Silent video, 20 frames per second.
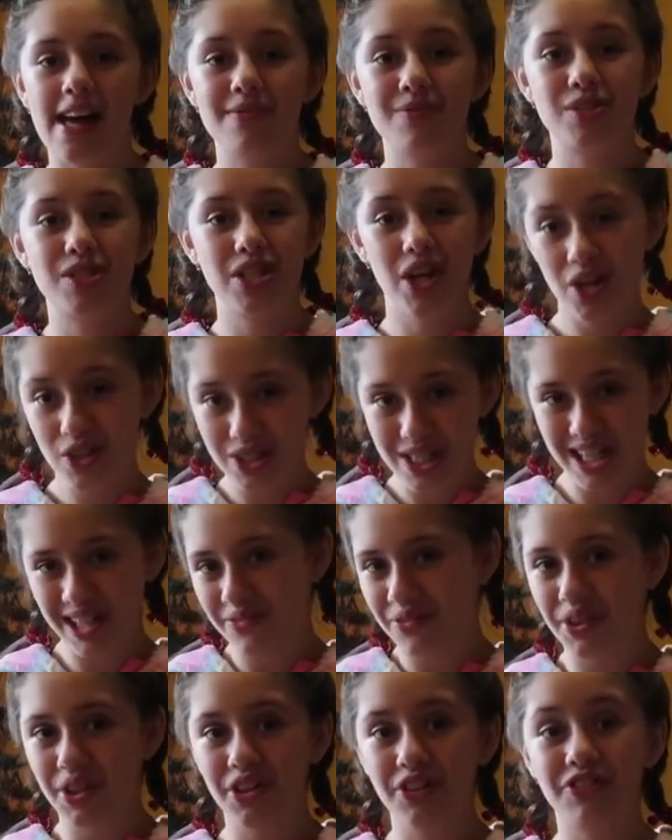I'm so
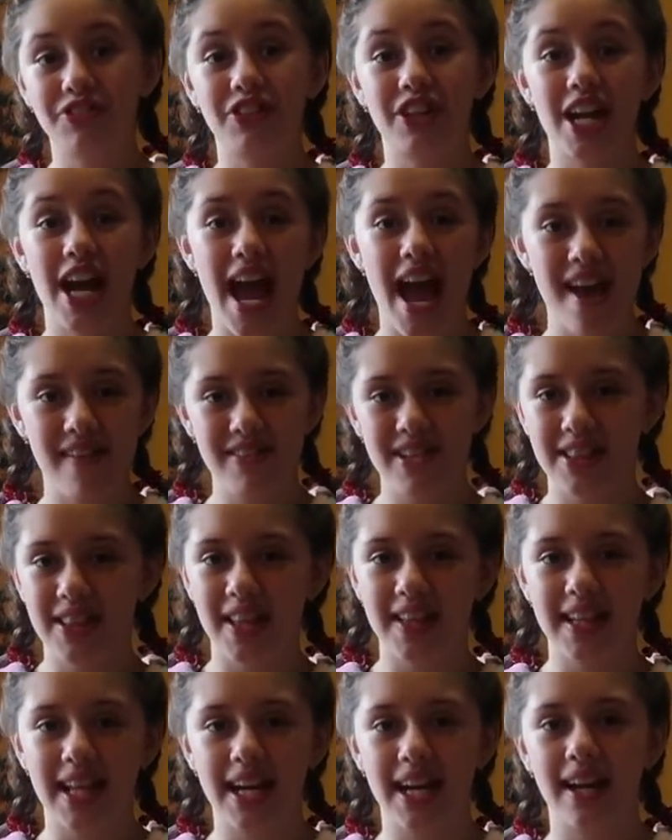thankful for
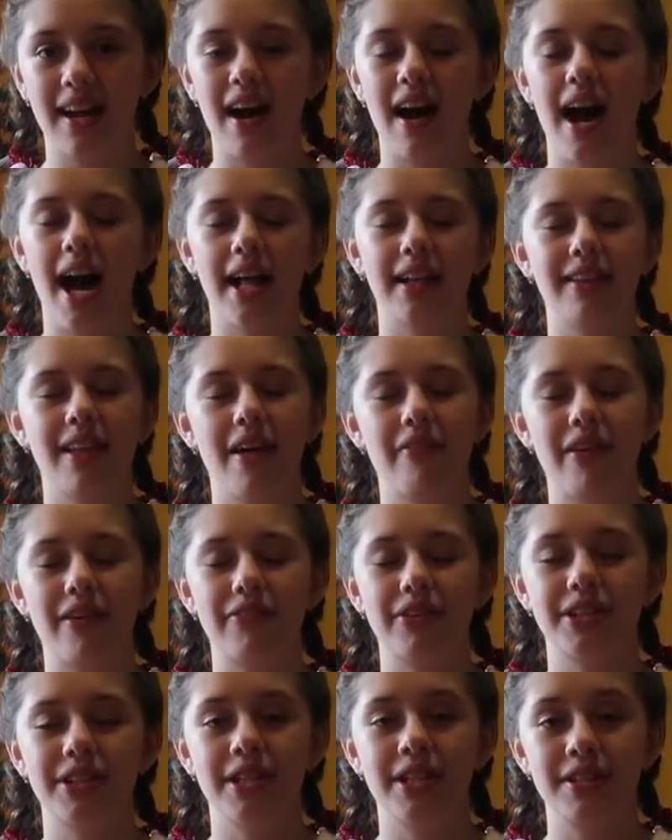everything that I got. I love
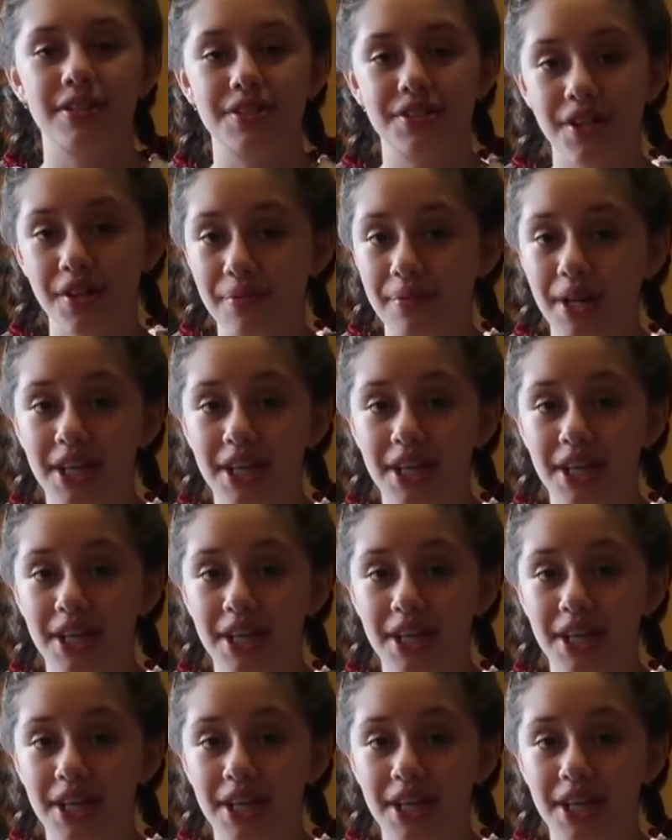everything so